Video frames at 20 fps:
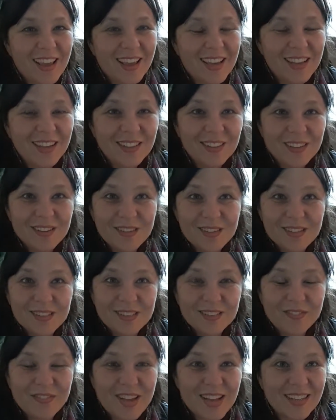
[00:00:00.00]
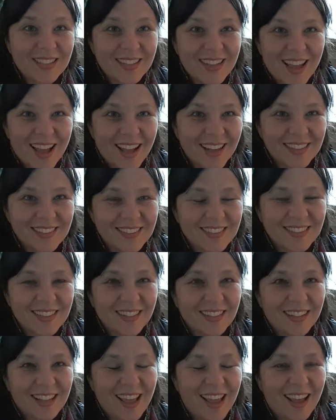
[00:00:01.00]
into this
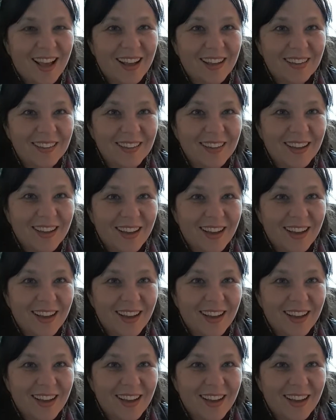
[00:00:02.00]
fantastic land